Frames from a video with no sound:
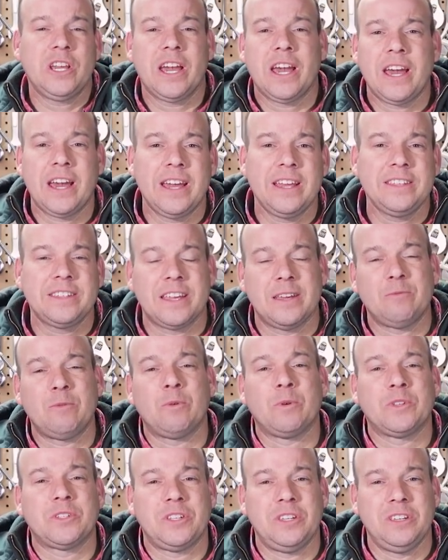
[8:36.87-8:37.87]
guys, and we
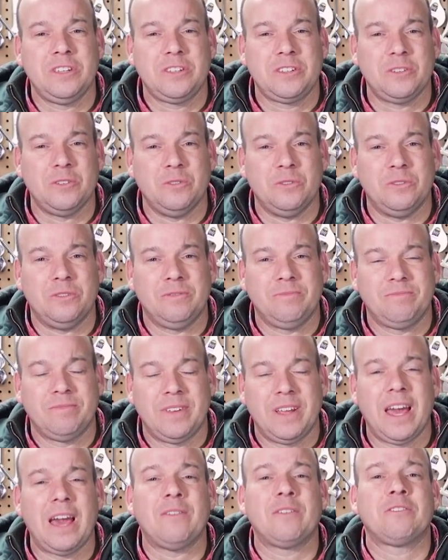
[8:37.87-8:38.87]
will see you soon.
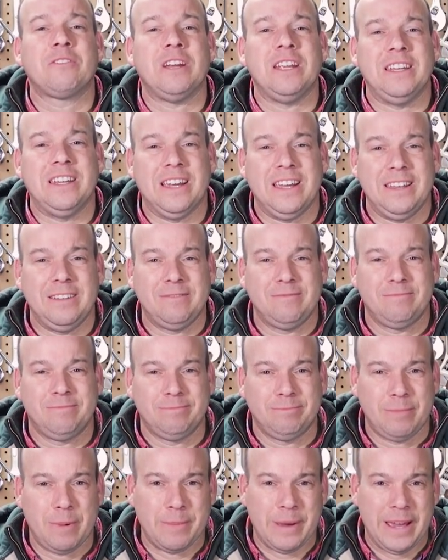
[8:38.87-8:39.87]
Have a great night.
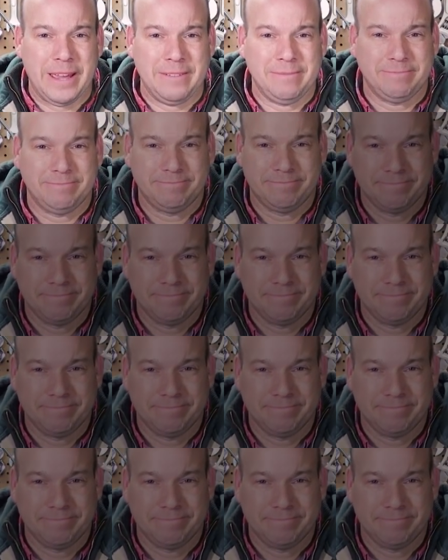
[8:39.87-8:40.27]
Bye-bye.